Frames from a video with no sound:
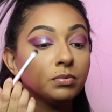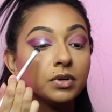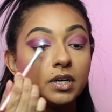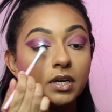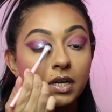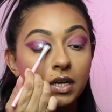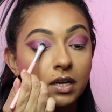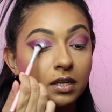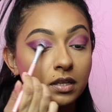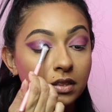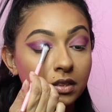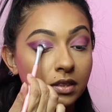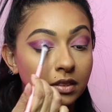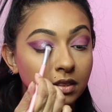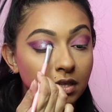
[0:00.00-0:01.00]
pretty
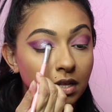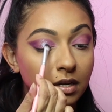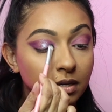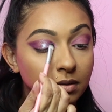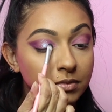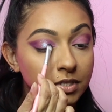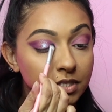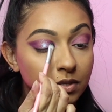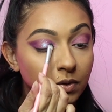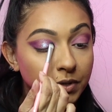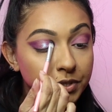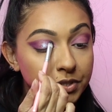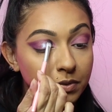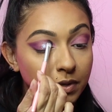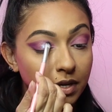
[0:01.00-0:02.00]
that I'm just
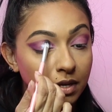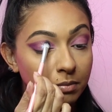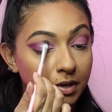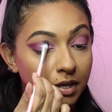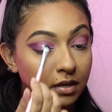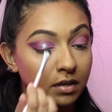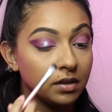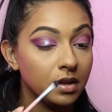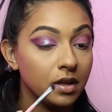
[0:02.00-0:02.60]
going to keep it.